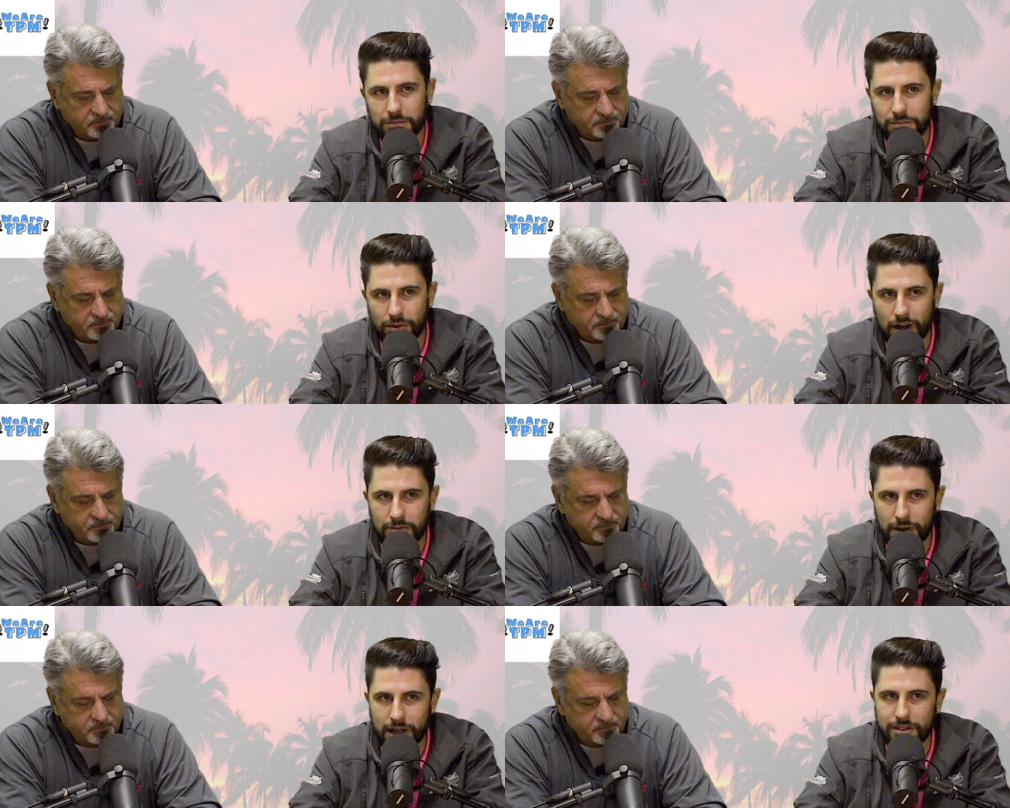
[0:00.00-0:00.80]
Speaker 1: can be
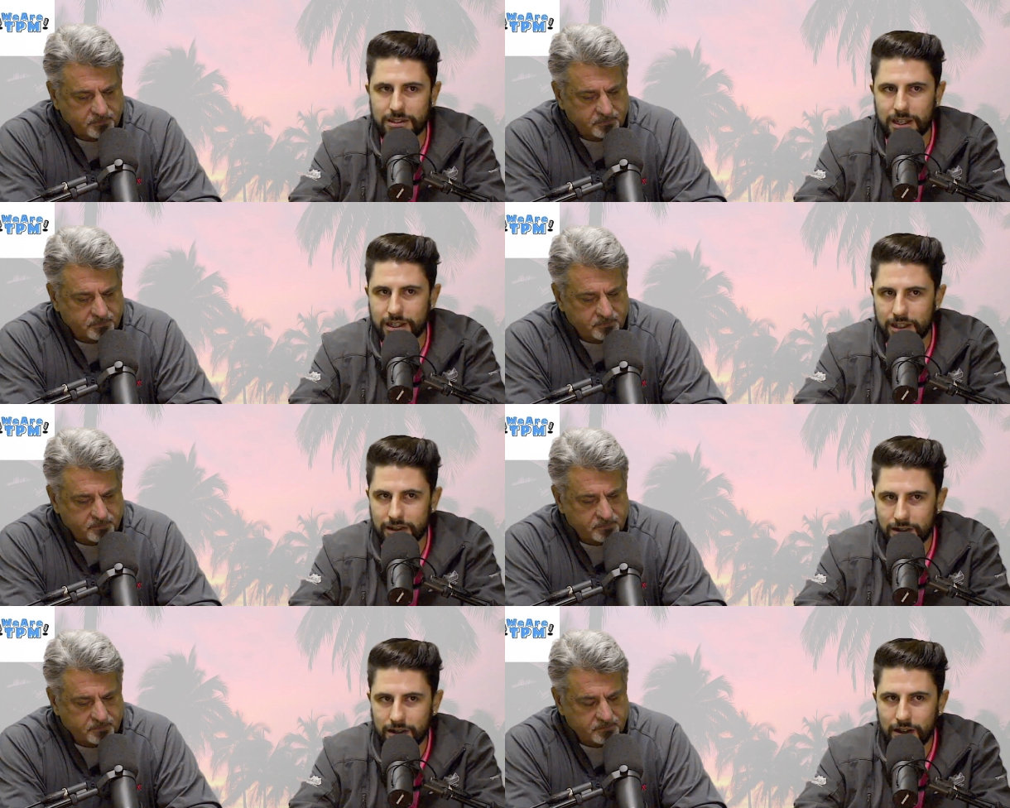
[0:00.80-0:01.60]
brought by the
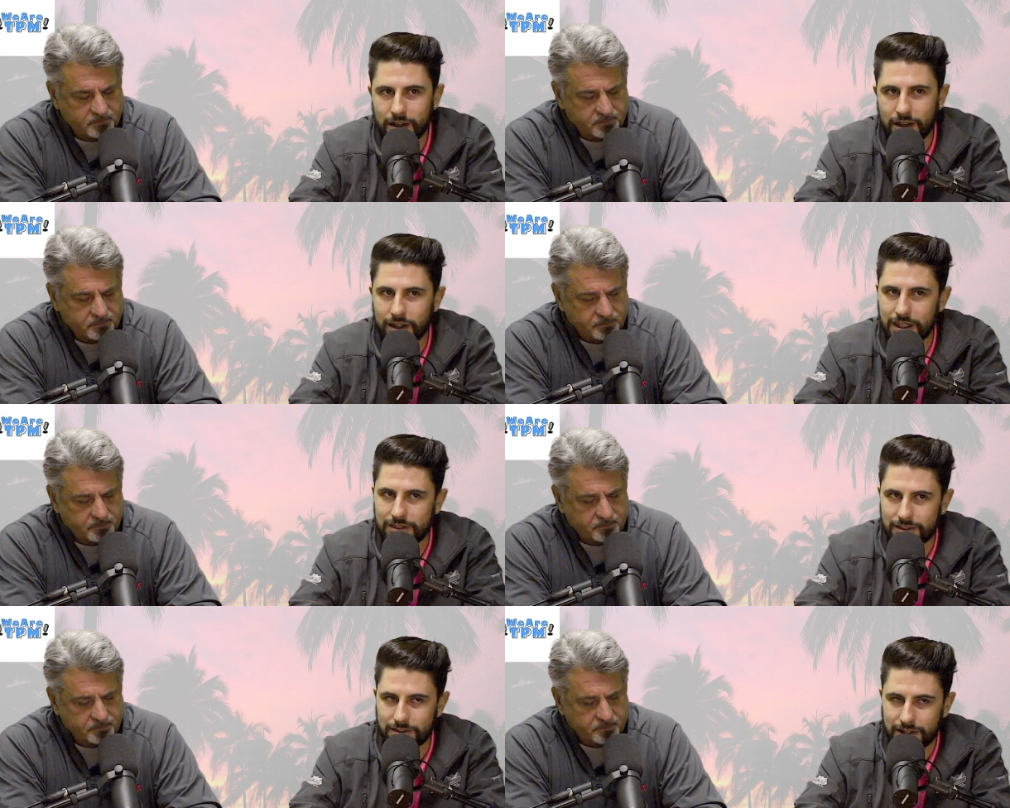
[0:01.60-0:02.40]
tenant
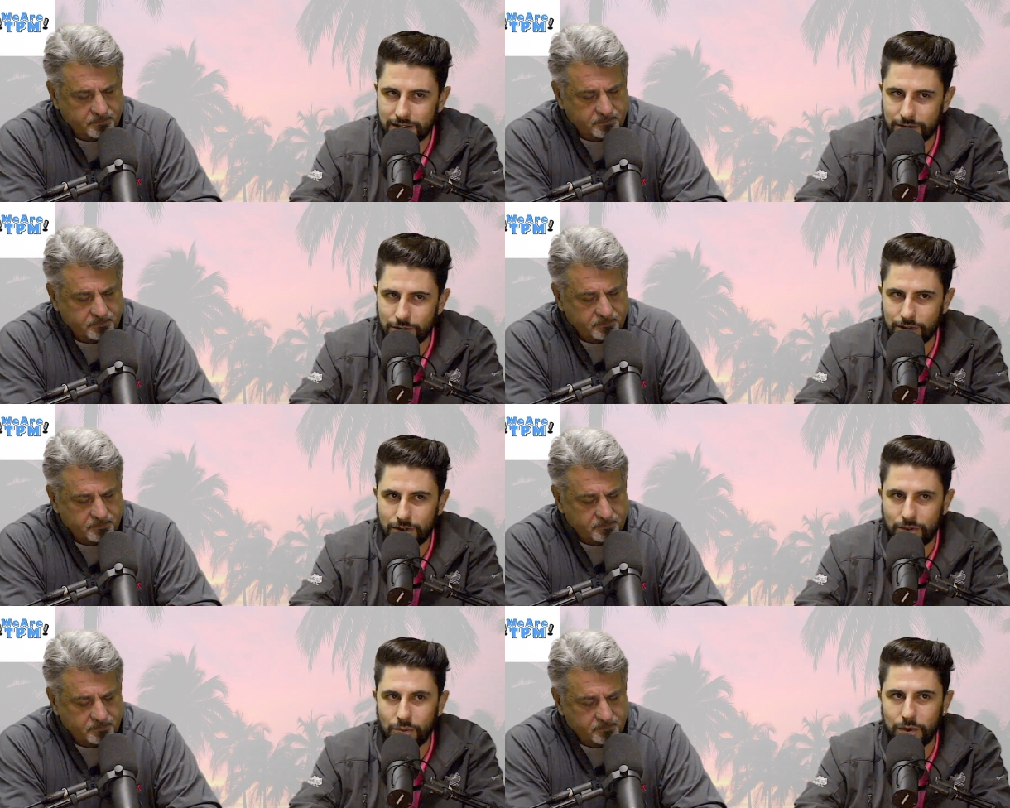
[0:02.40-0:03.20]
against the
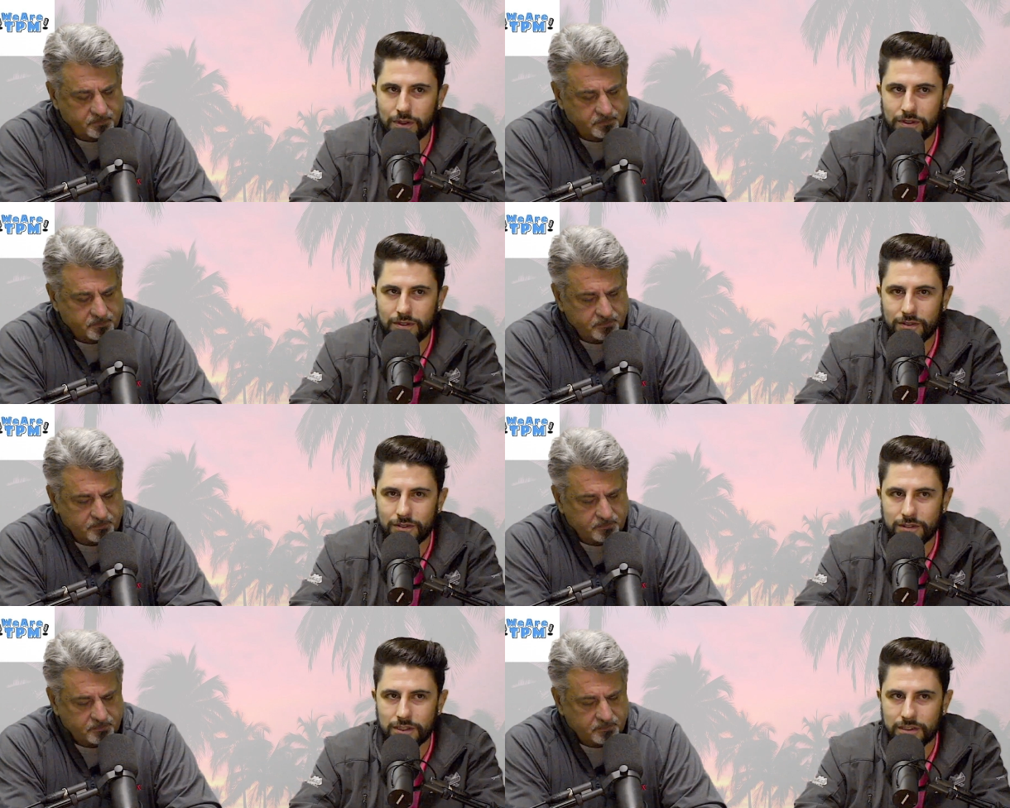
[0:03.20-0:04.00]
landlord with
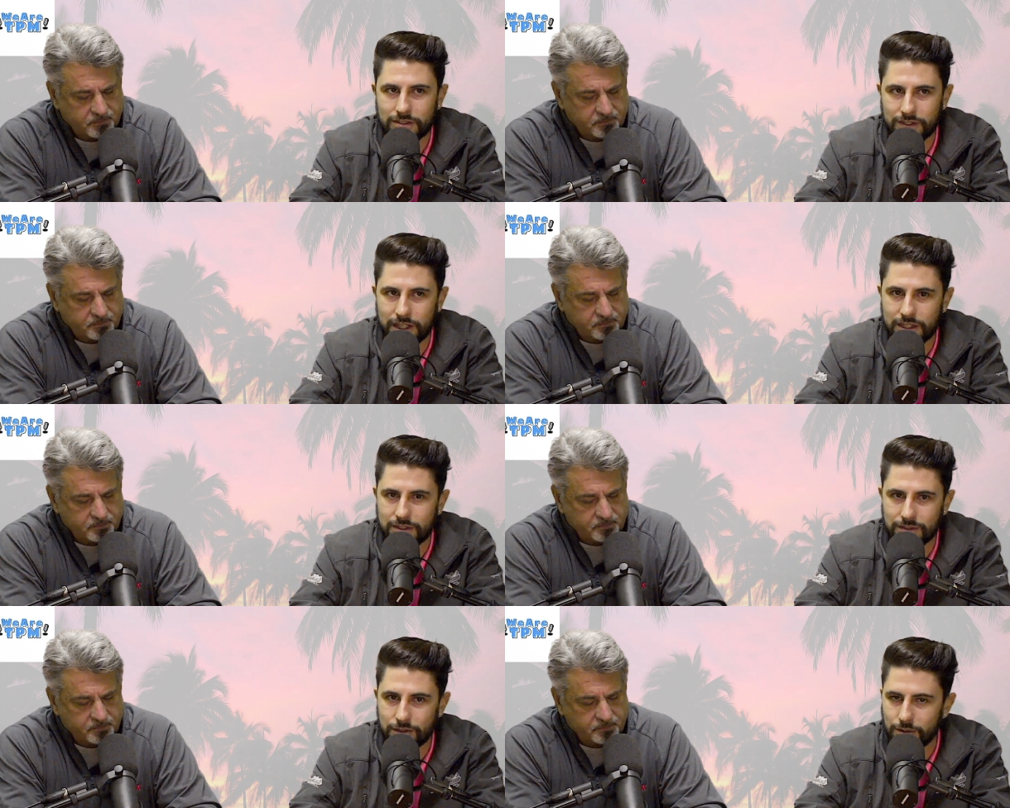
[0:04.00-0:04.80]

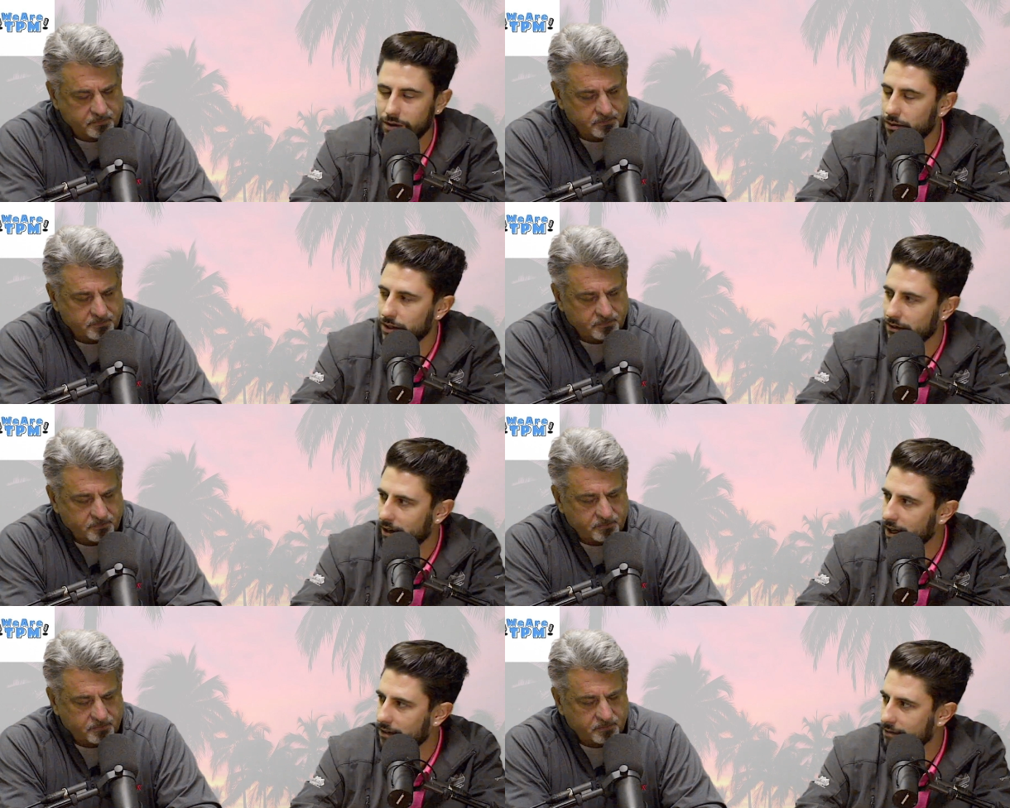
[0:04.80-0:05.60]
justification for
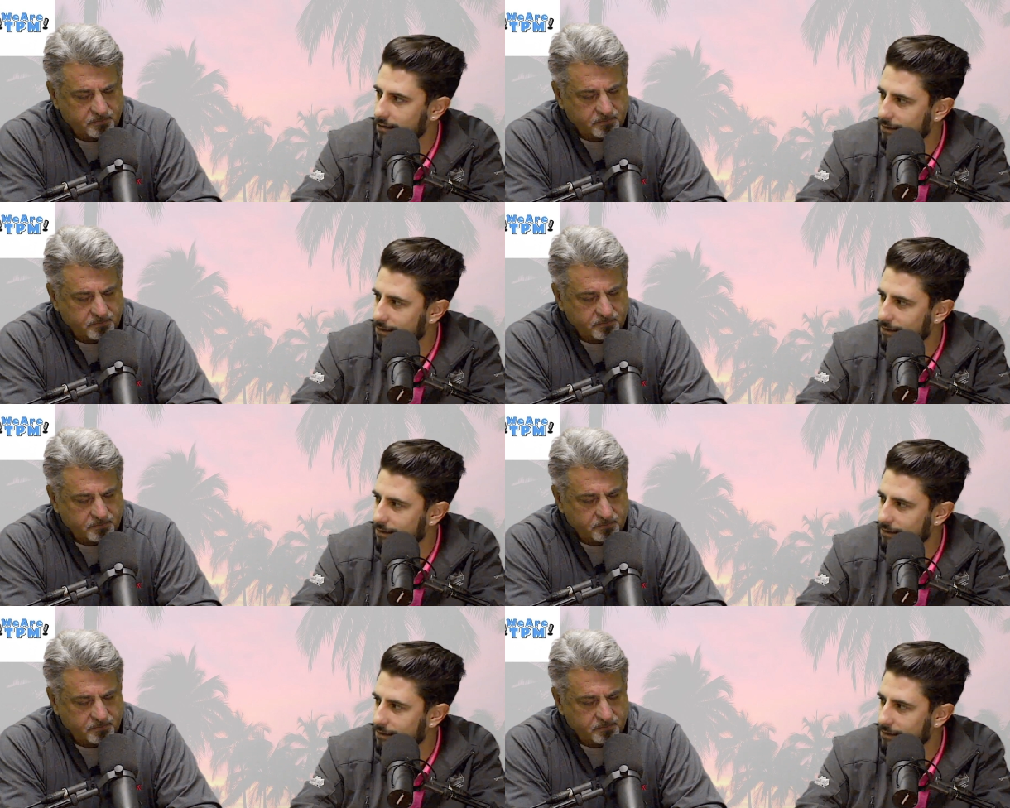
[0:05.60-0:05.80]
withholding rent